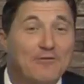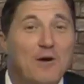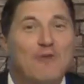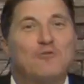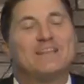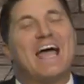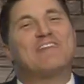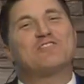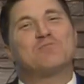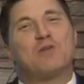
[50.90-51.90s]
from over with
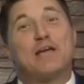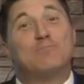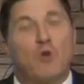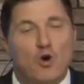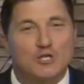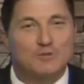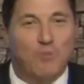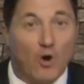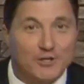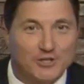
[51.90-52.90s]
after the break. More
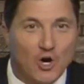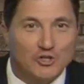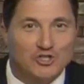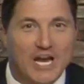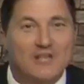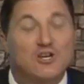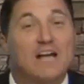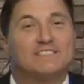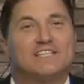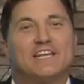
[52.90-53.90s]
sports. Coach Jay
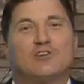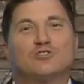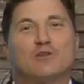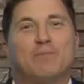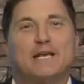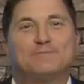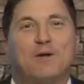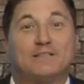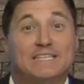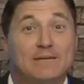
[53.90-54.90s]
Johnson and the Arizona
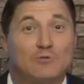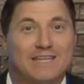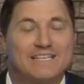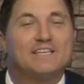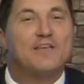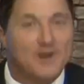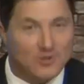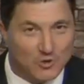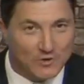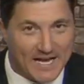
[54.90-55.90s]
baseball team released their
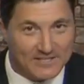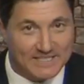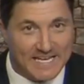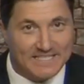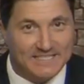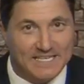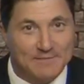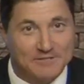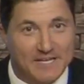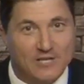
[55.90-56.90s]
2018
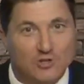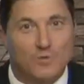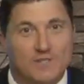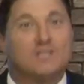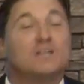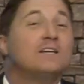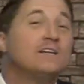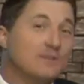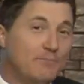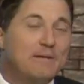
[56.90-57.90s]
schedule with
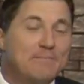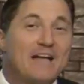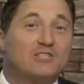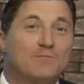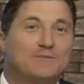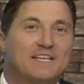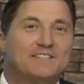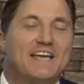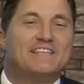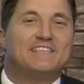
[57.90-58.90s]
some big matchups
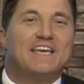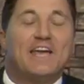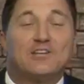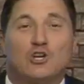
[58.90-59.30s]
against NCAA